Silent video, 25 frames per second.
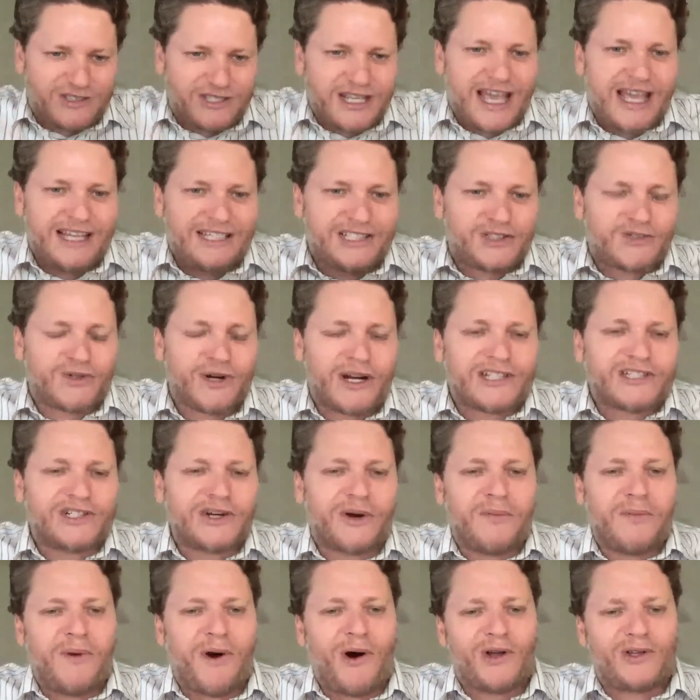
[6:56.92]

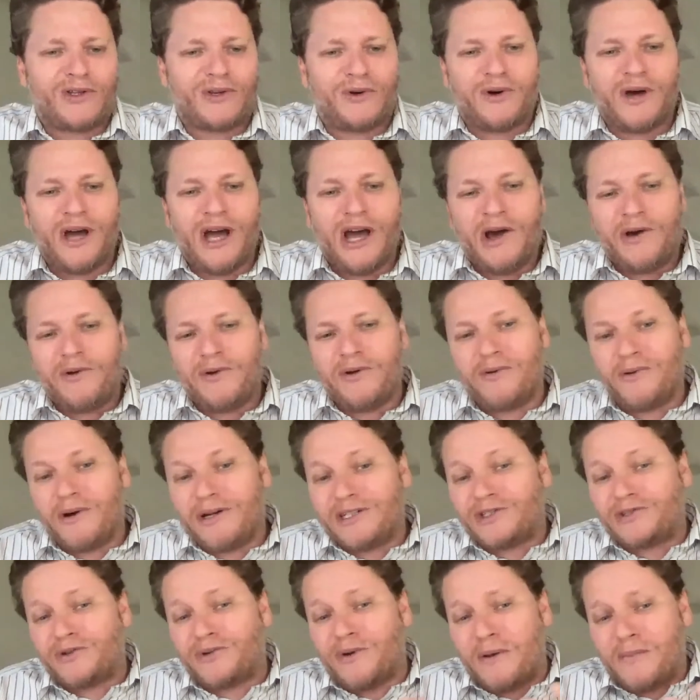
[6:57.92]
structural model. We
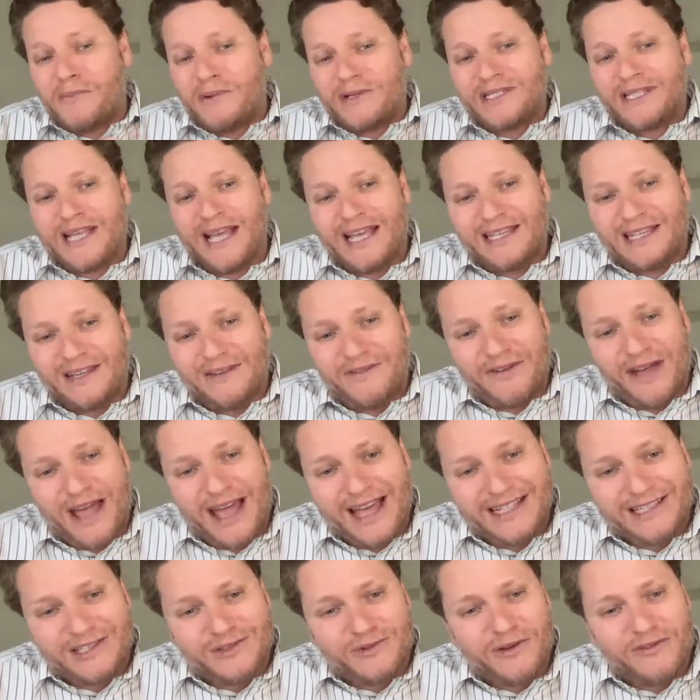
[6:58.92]
want to represent
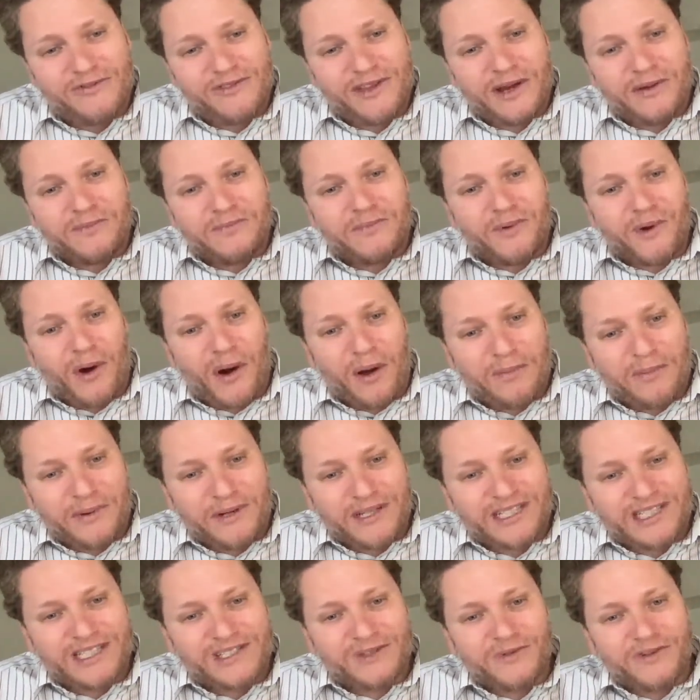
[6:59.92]
events with their
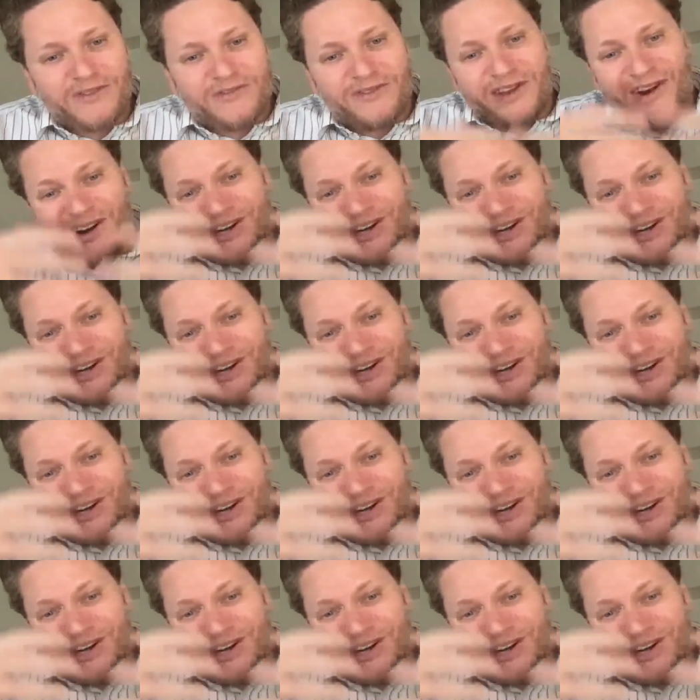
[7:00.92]
properties, with their